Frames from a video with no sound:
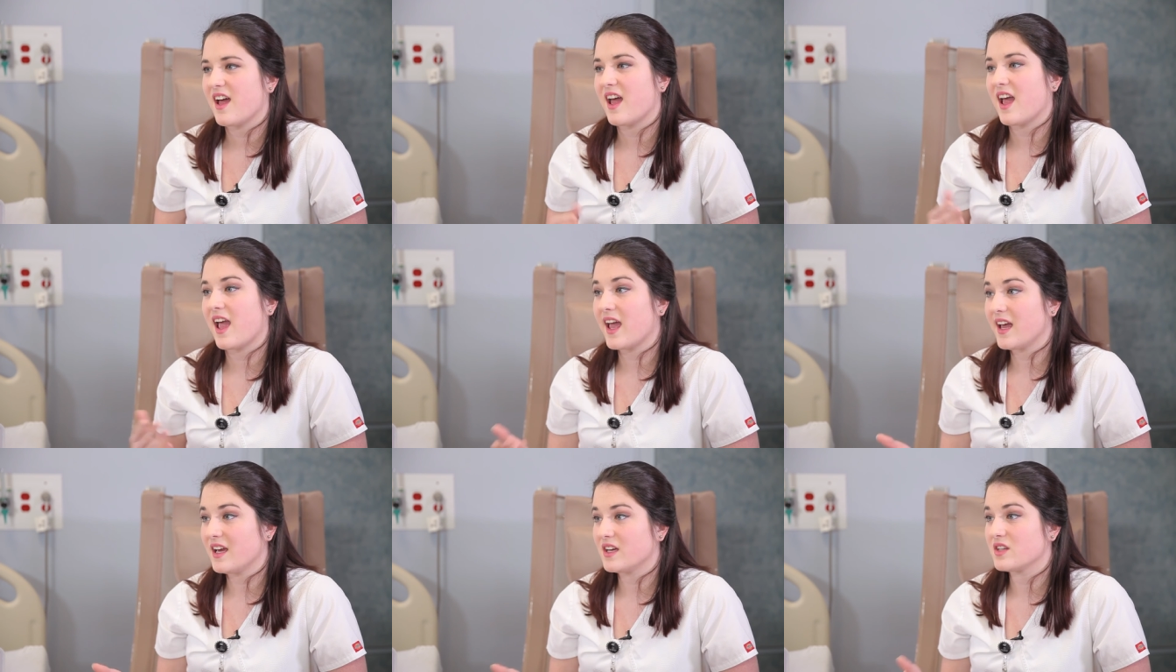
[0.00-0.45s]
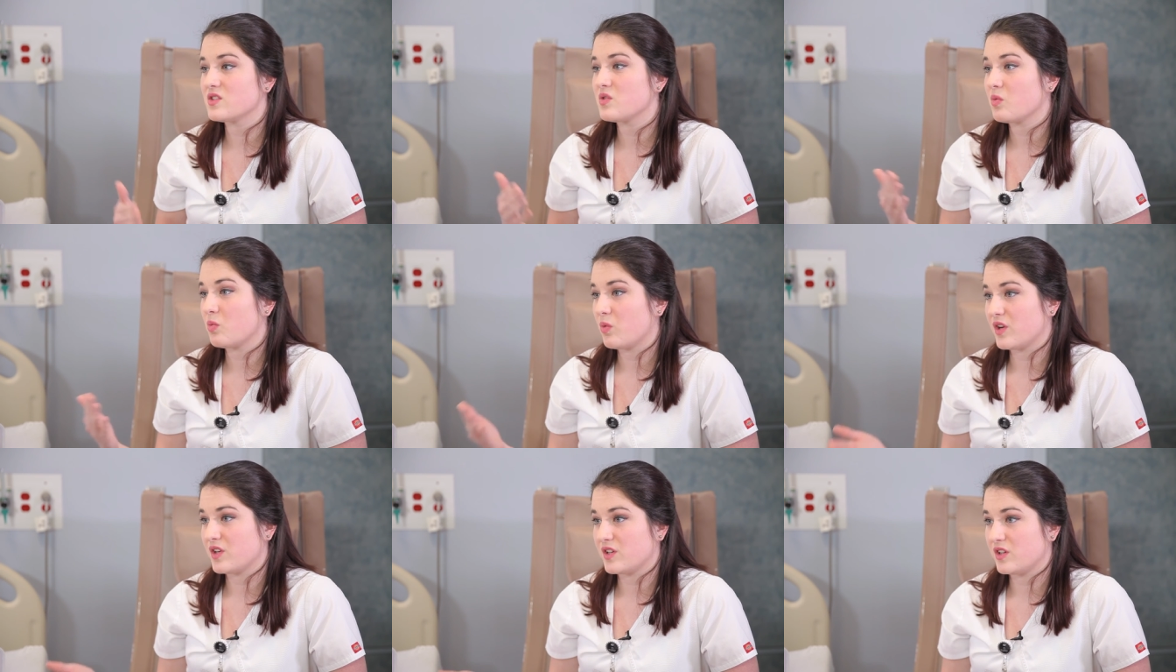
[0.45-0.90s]
and
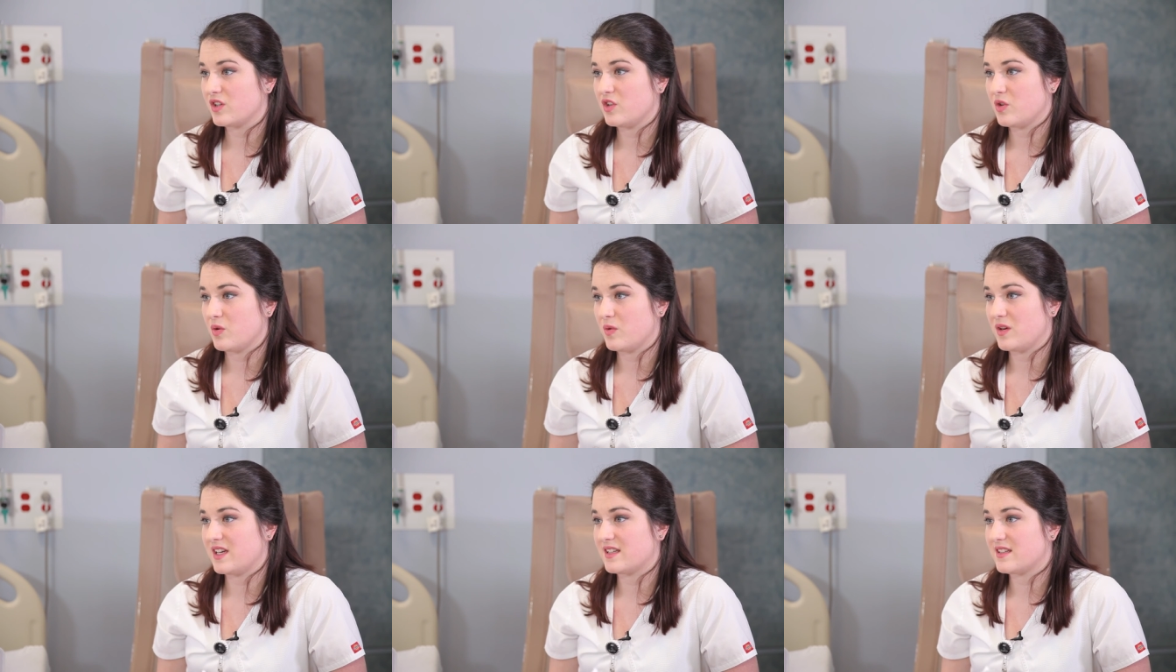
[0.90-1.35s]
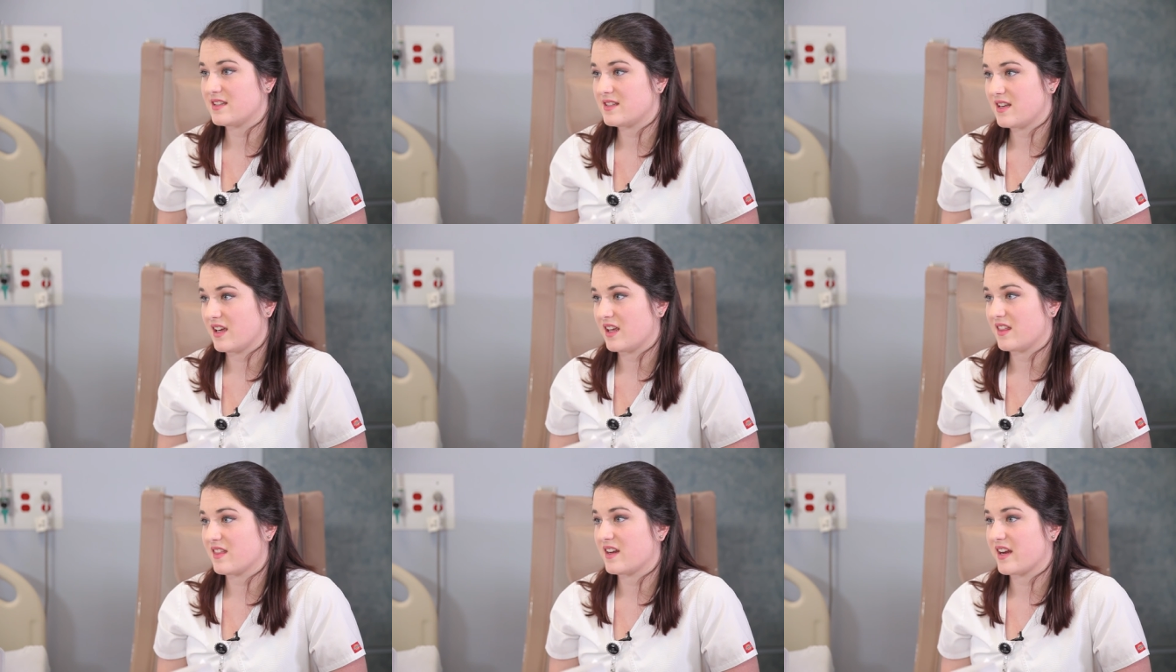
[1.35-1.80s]
when you need to
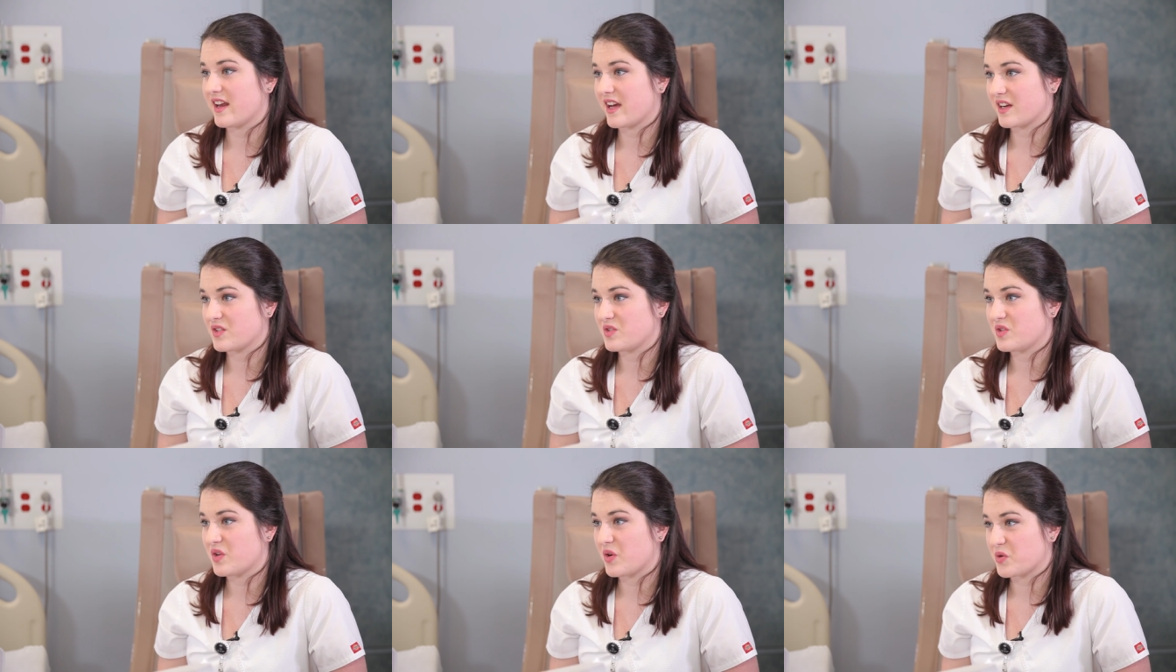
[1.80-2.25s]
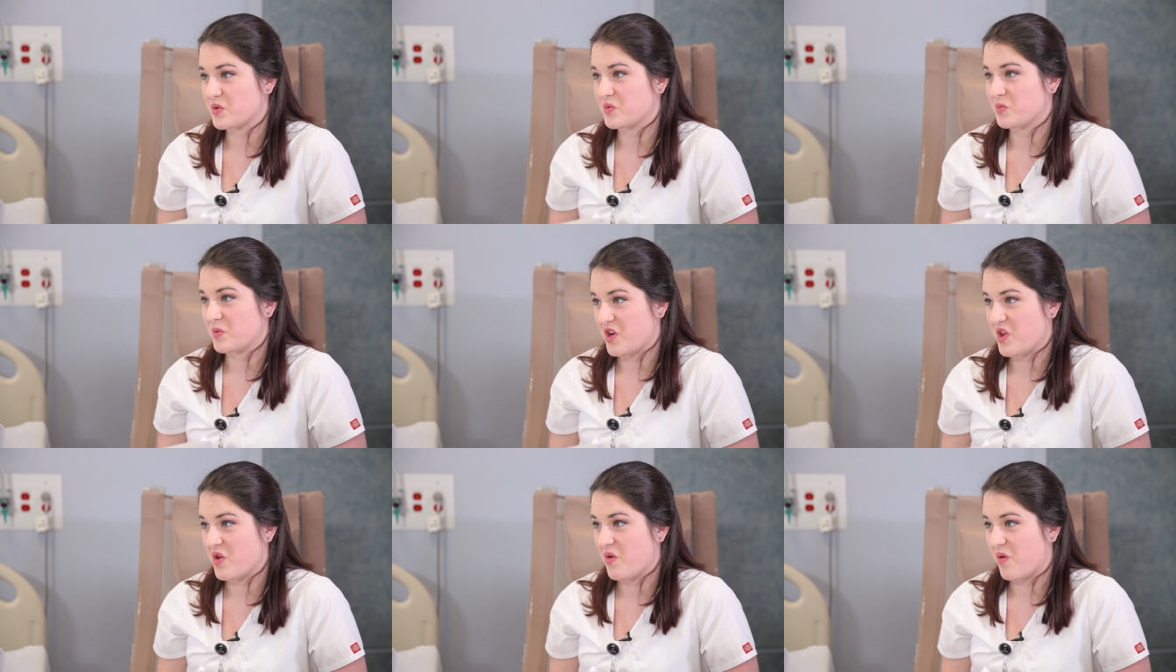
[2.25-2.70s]
take the next dose
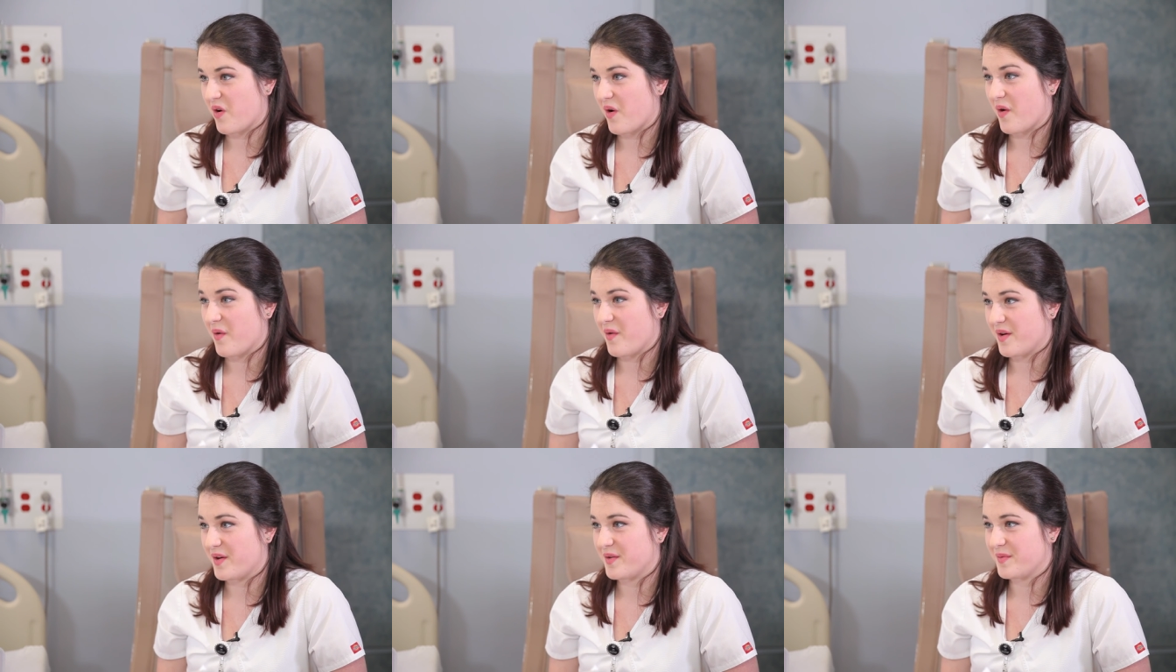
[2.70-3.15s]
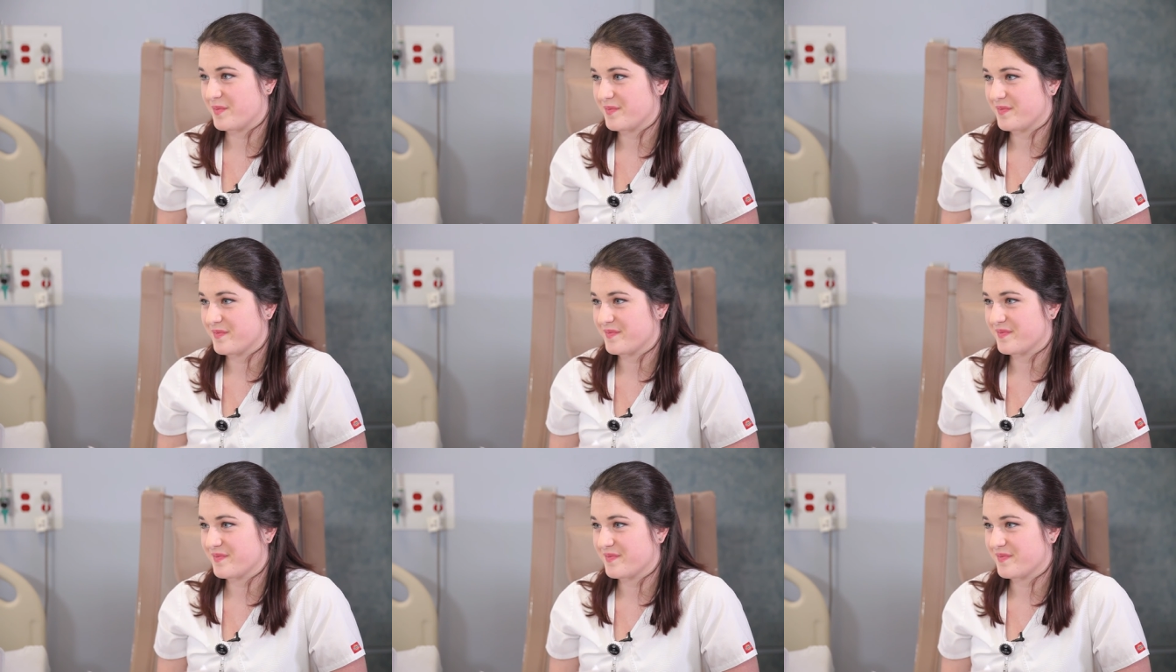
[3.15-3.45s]
when you go home.